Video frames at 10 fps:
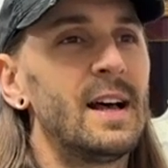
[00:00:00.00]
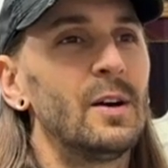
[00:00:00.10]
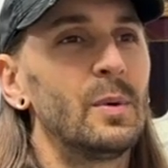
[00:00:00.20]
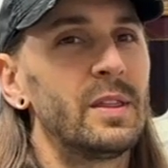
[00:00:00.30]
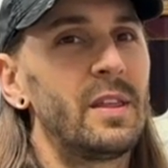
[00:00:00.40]

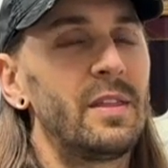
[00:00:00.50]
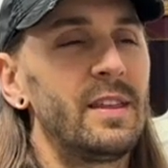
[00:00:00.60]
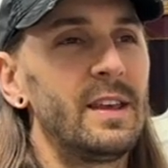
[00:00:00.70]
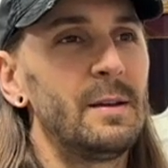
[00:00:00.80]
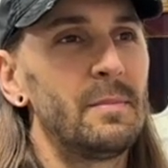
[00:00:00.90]
with the
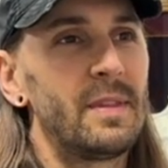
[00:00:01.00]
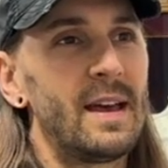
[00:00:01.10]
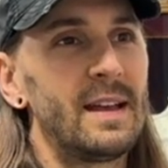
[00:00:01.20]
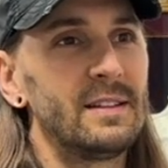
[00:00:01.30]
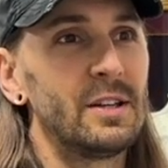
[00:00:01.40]
theme
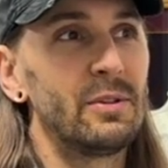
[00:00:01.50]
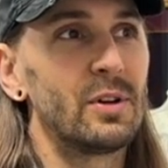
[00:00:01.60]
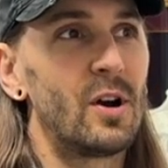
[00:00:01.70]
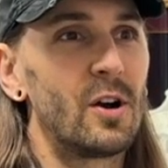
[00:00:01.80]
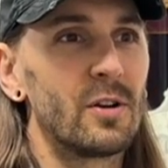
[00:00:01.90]
that,
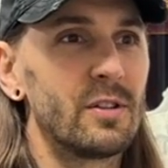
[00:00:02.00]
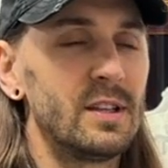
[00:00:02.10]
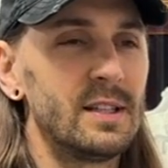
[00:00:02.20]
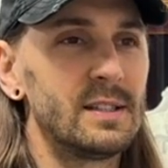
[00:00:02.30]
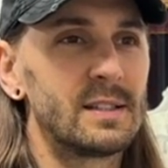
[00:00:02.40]
there are
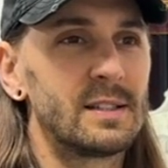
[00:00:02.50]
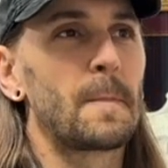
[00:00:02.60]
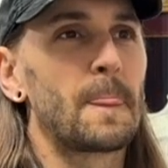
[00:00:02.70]
these